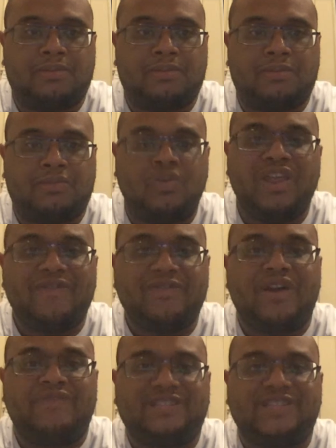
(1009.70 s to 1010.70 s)
When have you
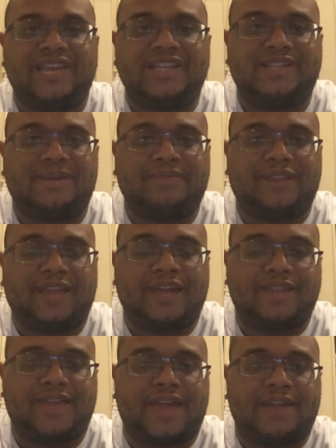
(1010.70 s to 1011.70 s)
ever seen something like
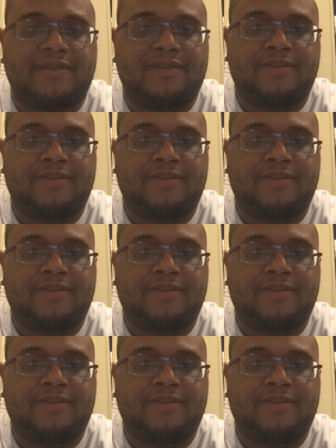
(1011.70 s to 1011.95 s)
that?